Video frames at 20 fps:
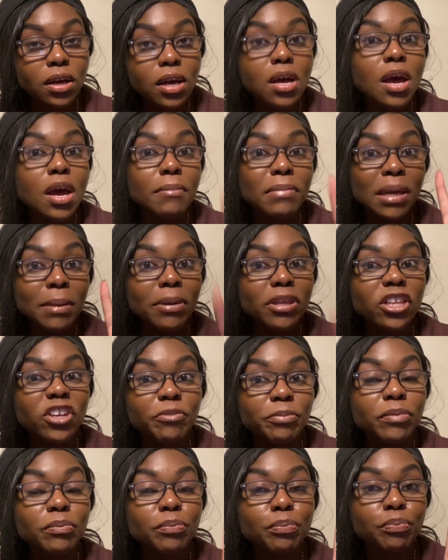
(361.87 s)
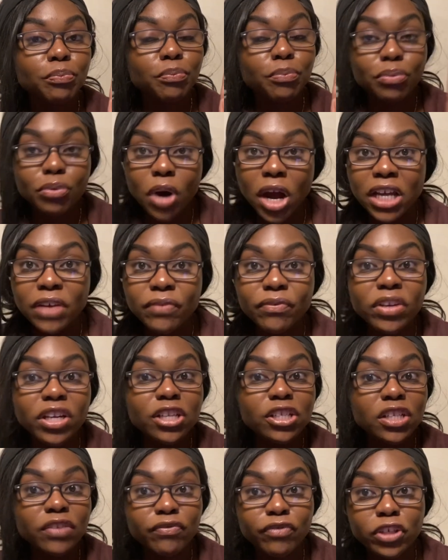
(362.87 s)
Maybe there have been private
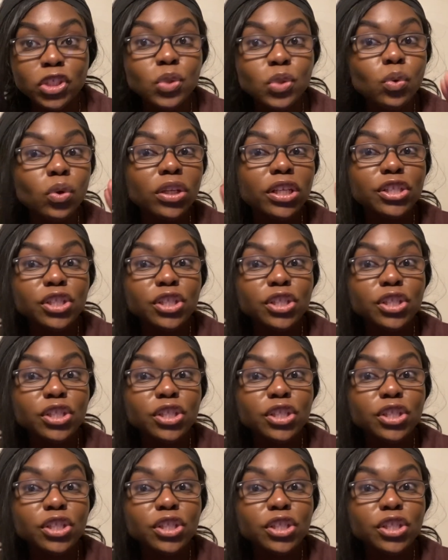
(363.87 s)
individual